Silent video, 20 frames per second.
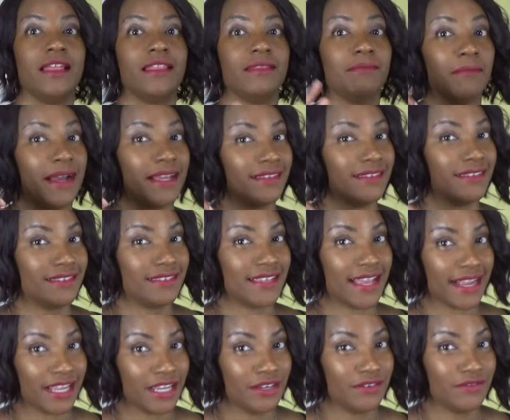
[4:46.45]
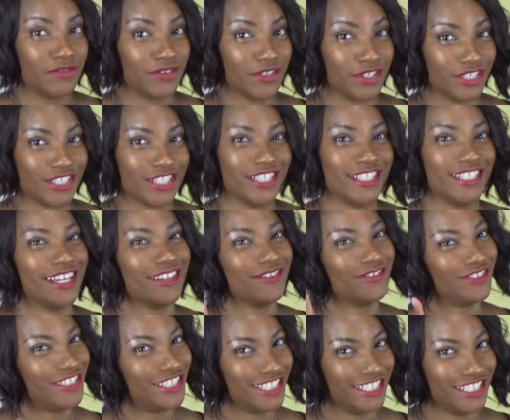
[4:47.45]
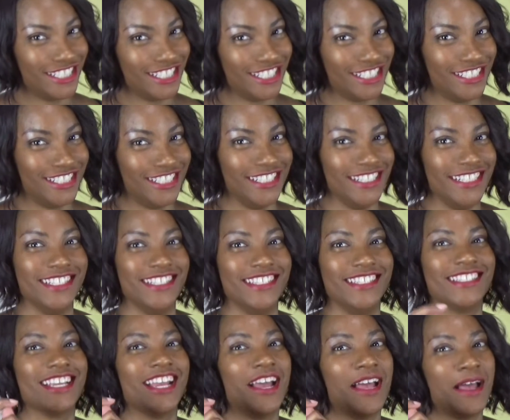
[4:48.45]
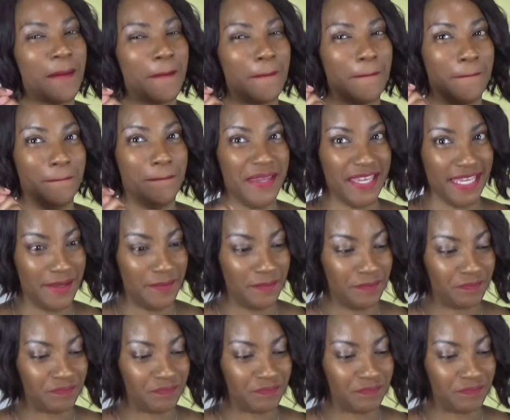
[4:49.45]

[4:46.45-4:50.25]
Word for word: my second version of Ginger Jeans B.